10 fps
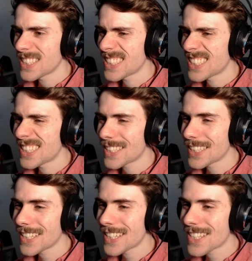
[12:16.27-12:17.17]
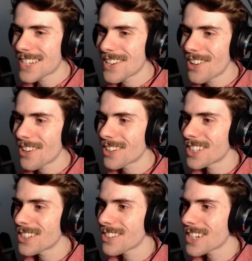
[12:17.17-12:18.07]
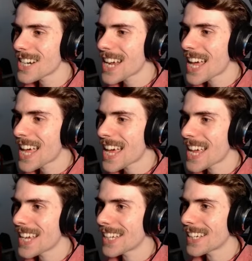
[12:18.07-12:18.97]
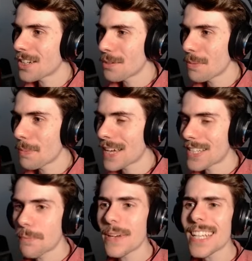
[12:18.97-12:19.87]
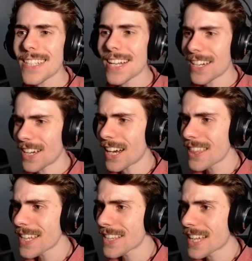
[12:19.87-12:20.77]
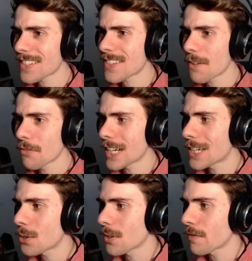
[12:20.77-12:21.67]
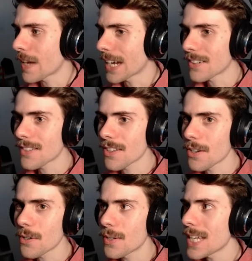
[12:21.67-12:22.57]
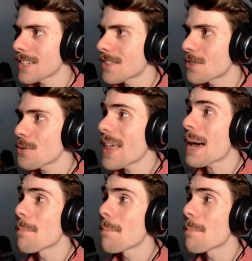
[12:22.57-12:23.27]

It's not great. Could be better, but I think that's a really cool effect. So let's do that